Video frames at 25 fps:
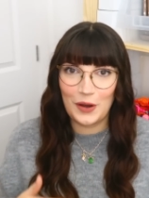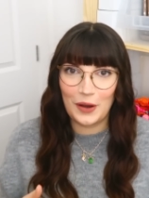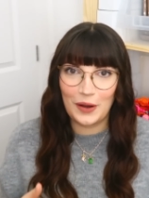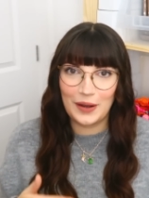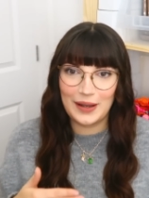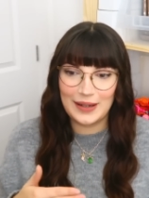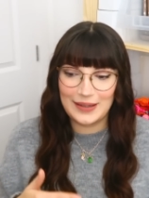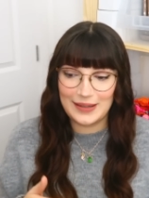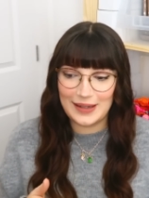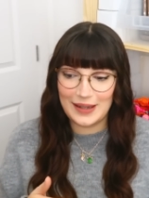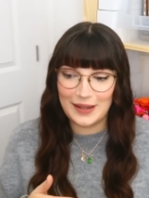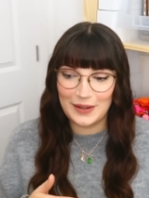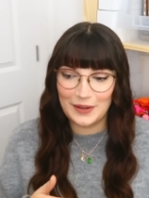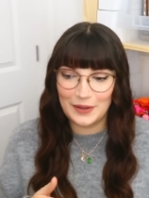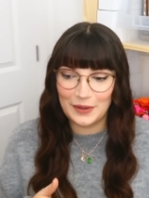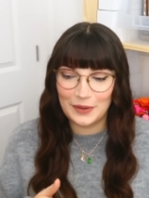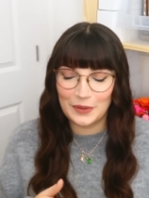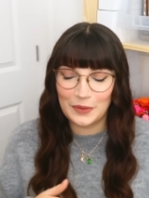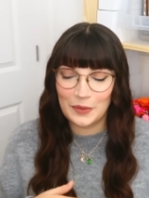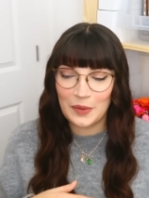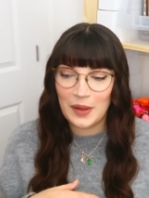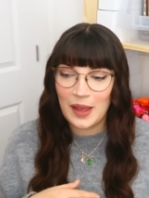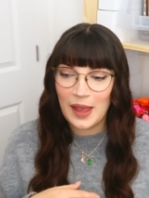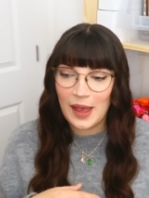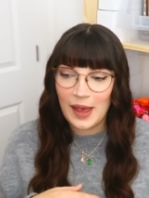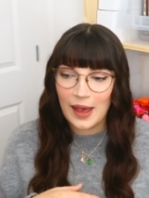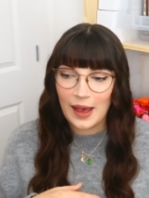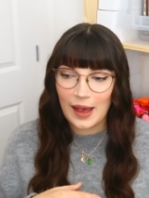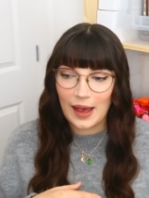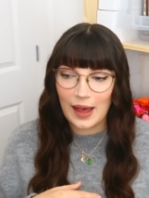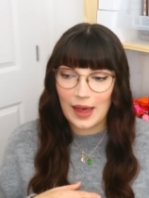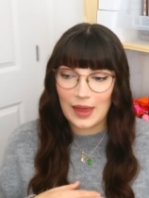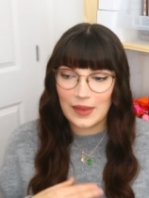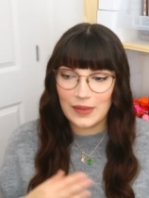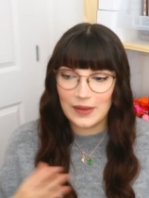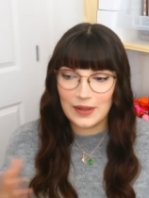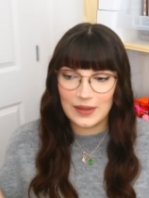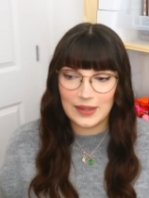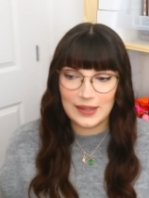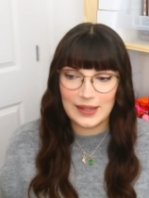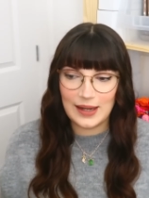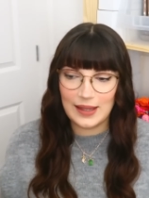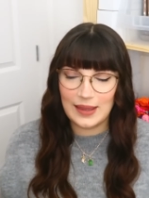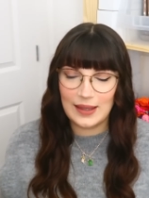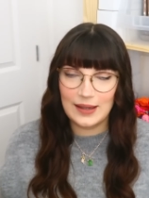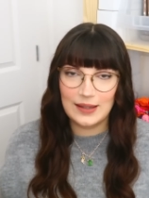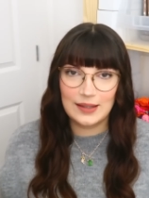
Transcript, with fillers: not ideal, and the other day